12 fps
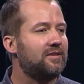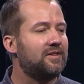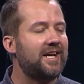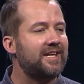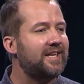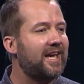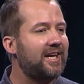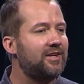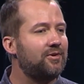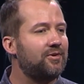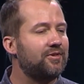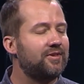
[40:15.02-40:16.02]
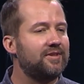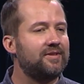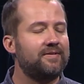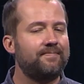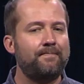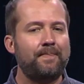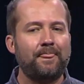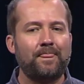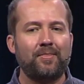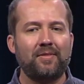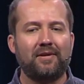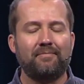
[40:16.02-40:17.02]
light candles. And,
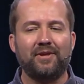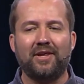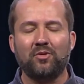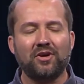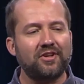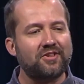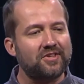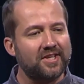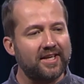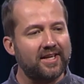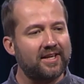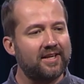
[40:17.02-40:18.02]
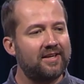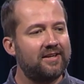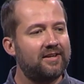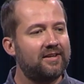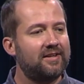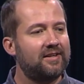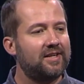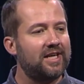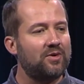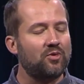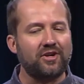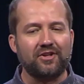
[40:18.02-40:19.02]
but then we're going to sing
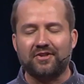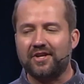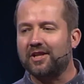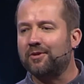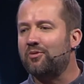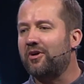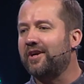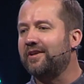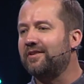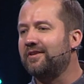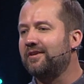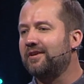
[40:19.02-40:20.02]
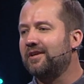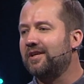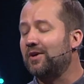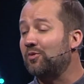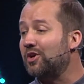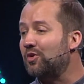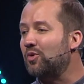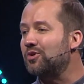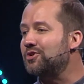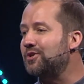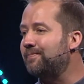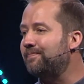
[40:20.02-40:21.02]
and we're going to celebrate and we're going to
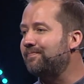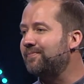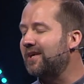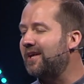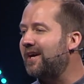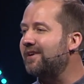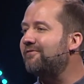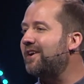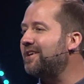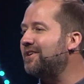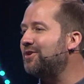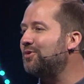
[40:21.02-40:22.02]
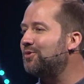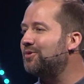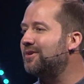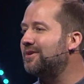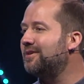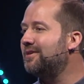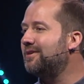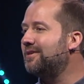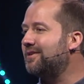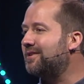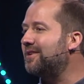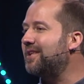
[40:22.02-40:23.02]
worship. And I invite you
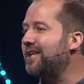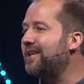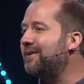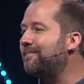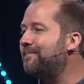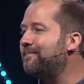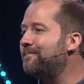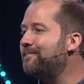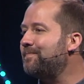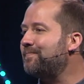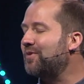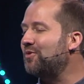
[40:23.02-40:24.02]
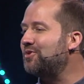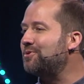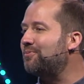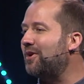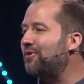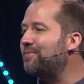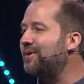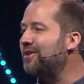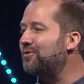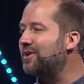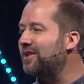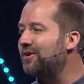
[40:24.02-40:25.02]
to lean in. Would you pray with me
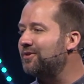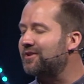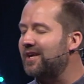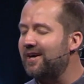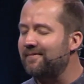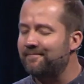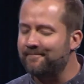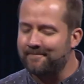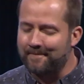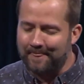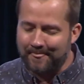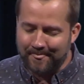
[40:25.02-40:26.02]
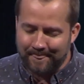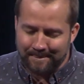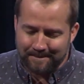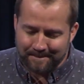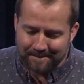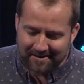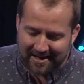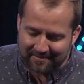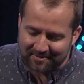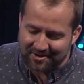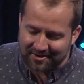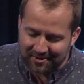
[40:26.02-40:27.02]
as we close, God?
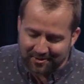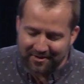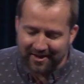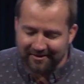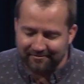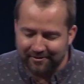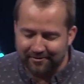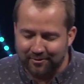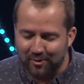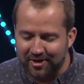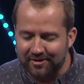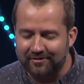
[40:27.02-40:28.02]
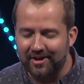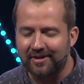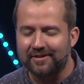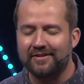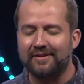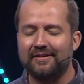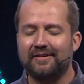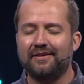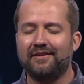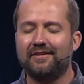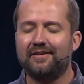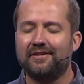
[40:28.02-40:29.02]
I'm so thankful for what you've done
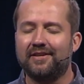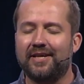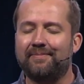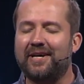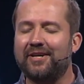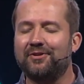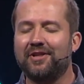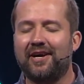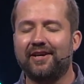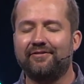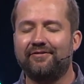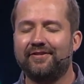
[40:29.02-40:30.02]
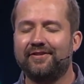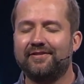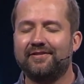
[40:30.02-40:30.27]
in my own life.